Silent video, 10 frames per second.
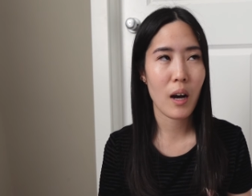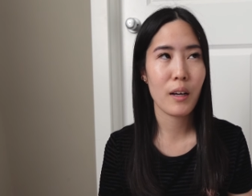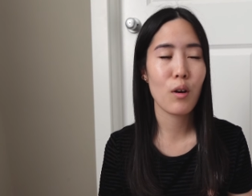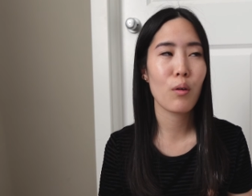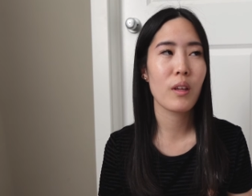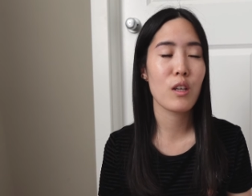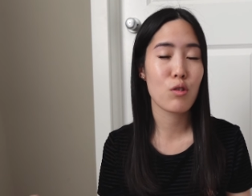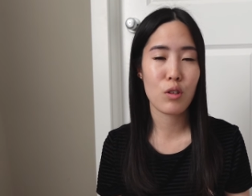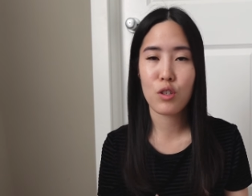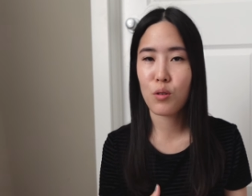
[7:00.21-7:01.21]
I know they
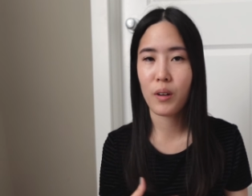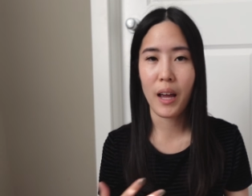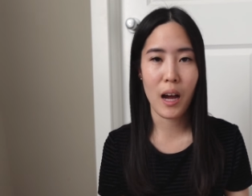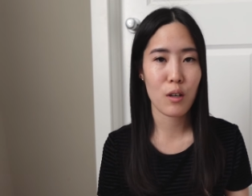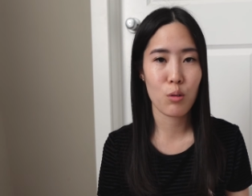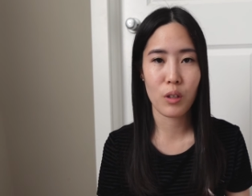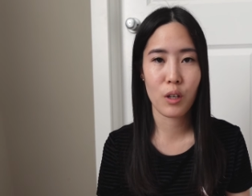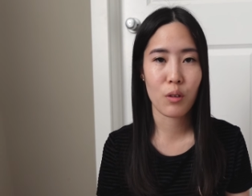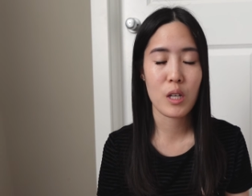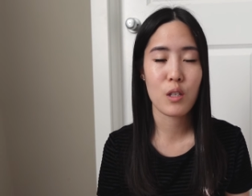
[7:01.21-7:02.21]
usually do an annual
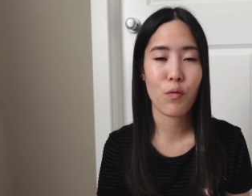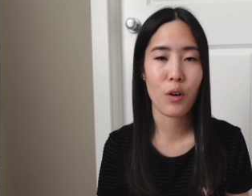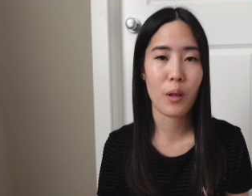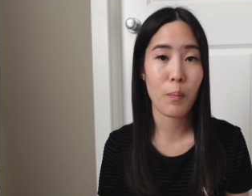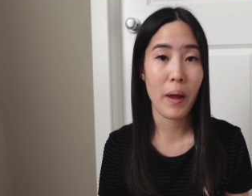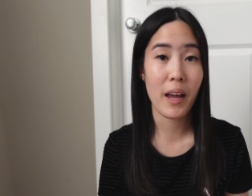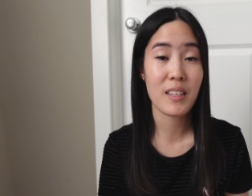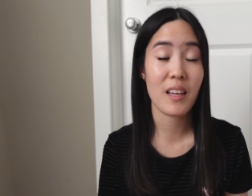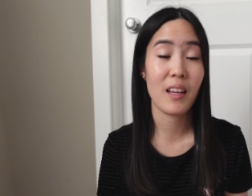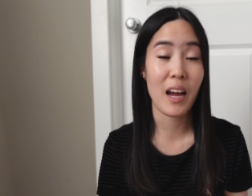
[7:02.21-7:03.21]
increase for their
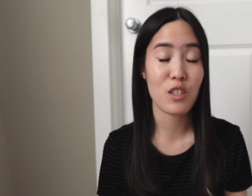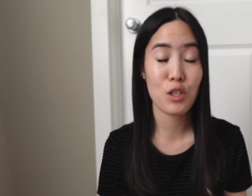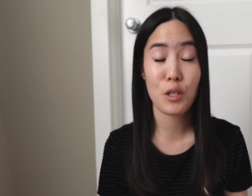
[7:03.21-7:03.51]
bags and they actually